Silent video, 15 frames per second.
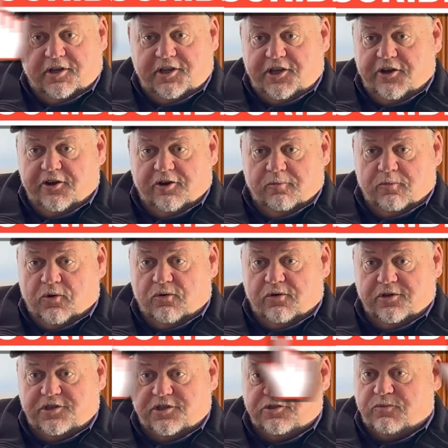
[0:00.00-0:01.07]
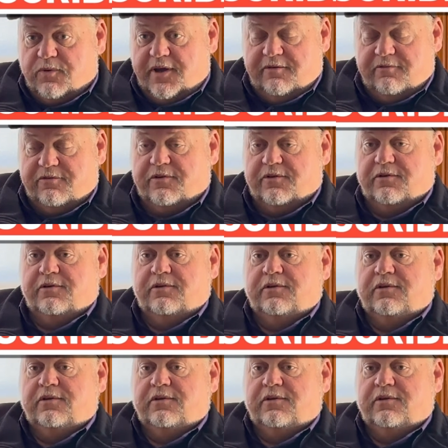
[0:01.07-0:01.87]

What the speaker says: a year or more, just waiting for